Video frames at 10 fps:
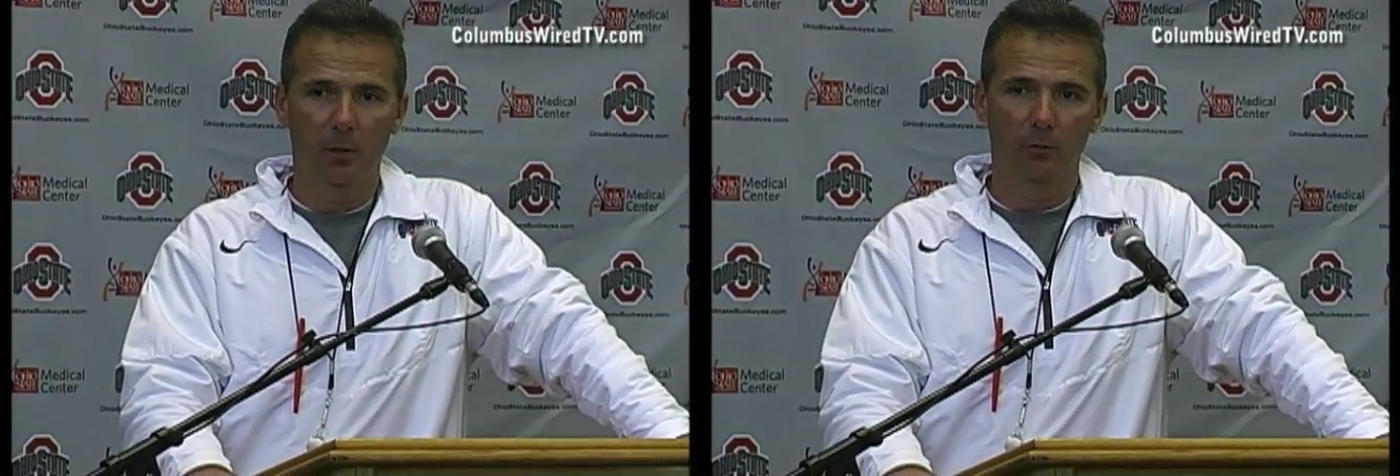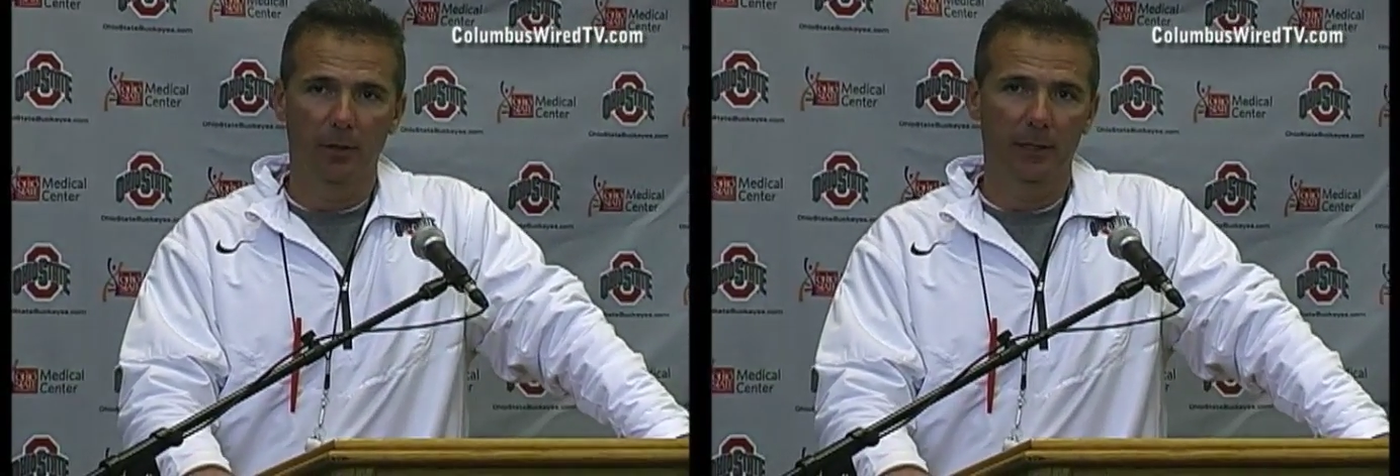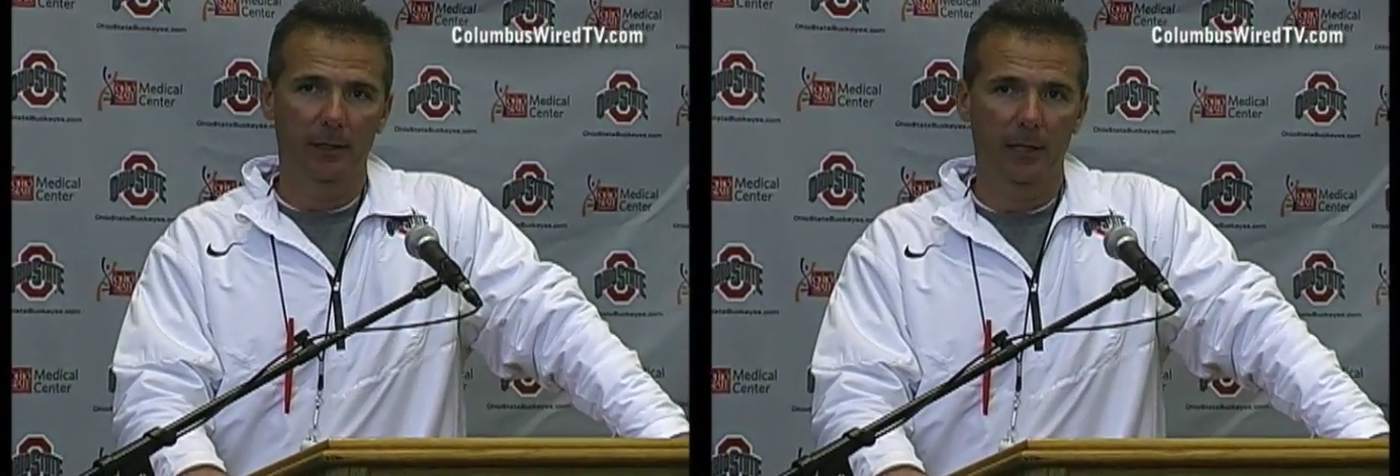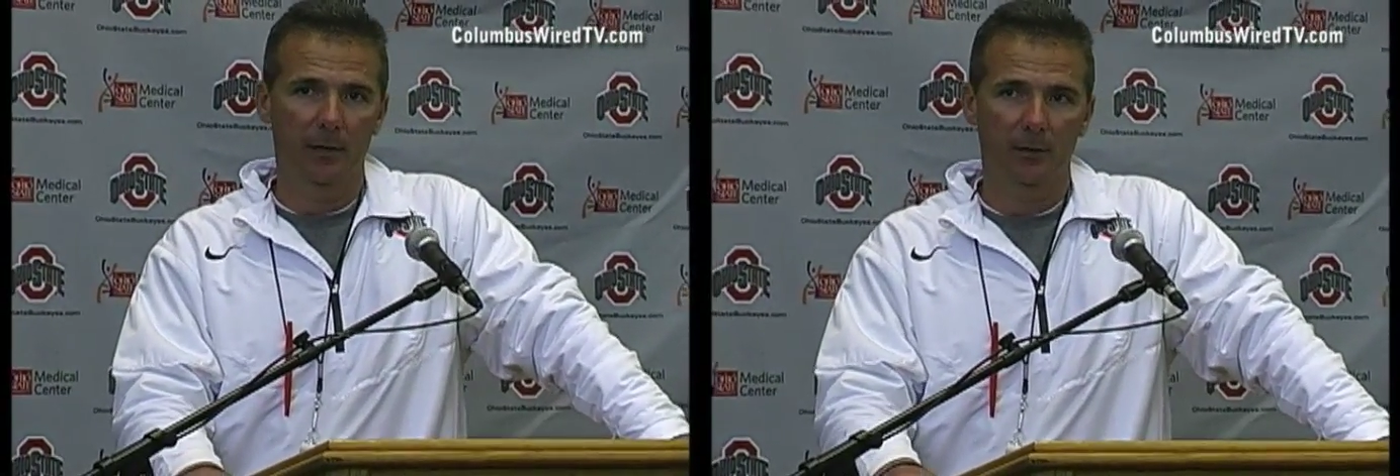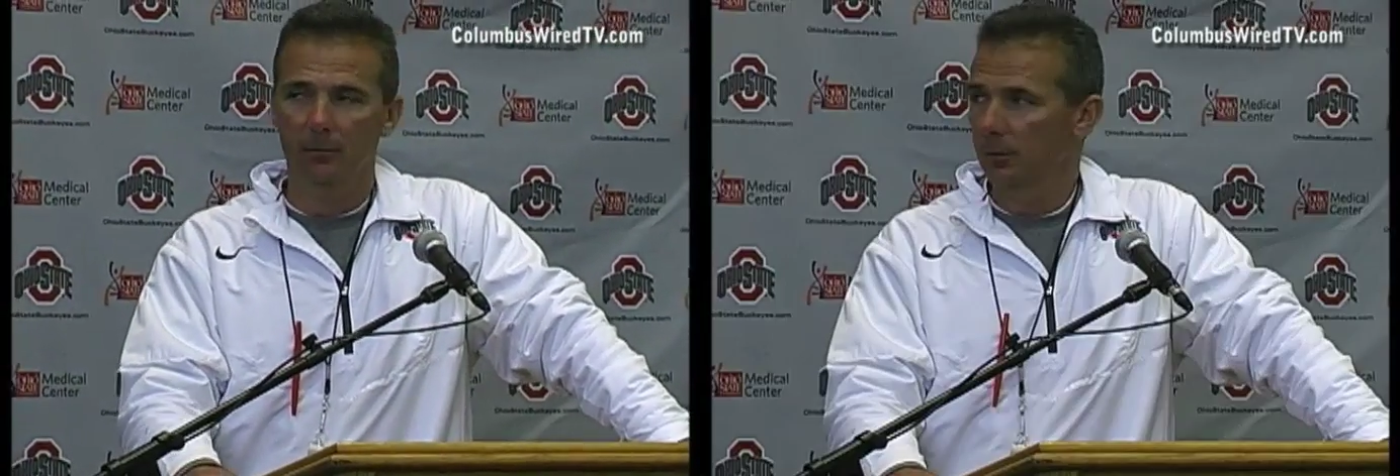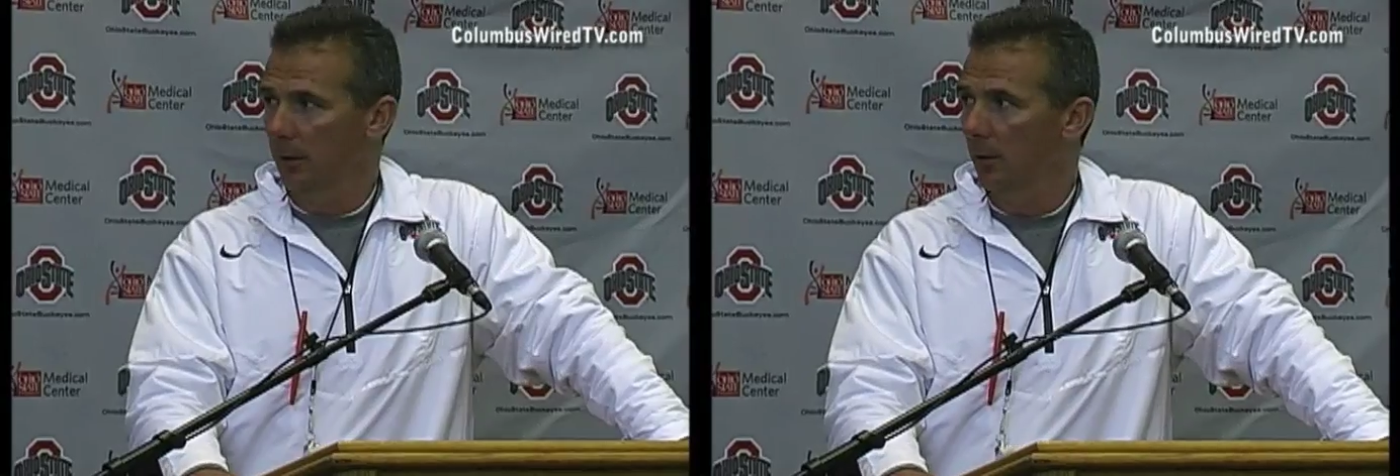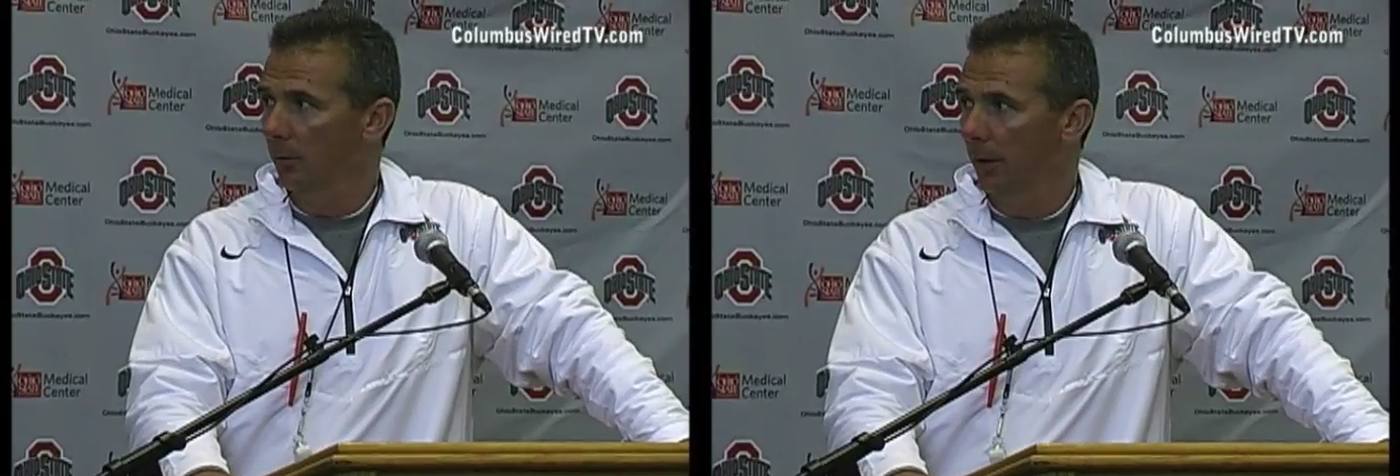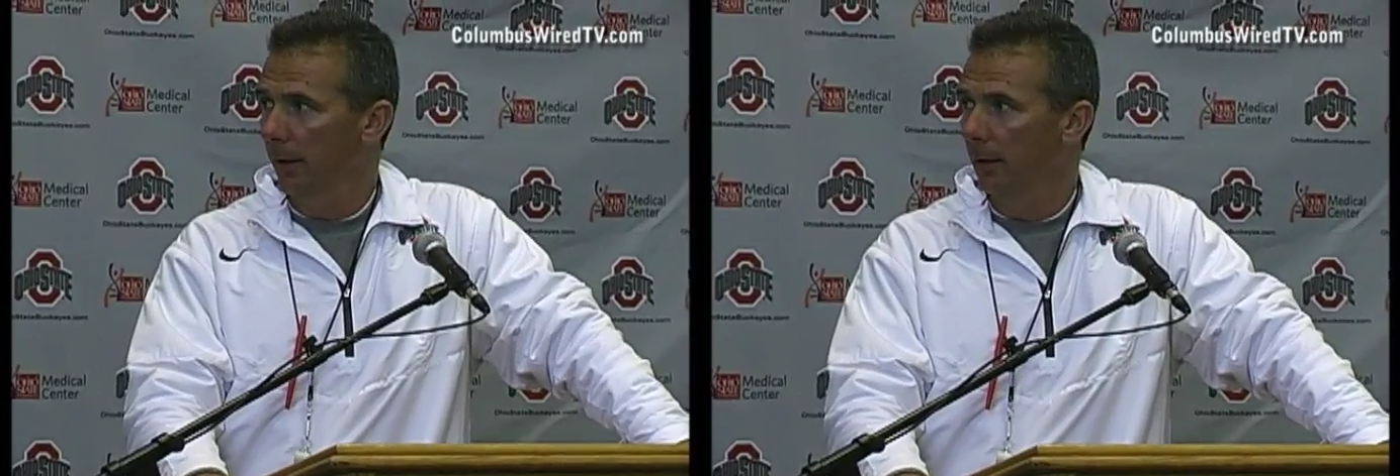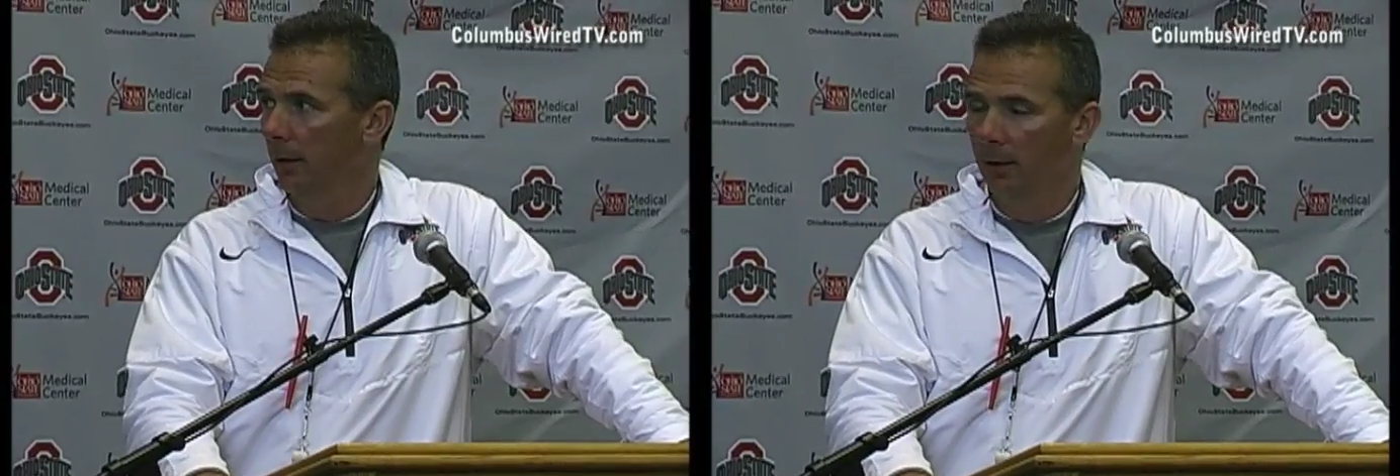over 80,000. Was it over 80?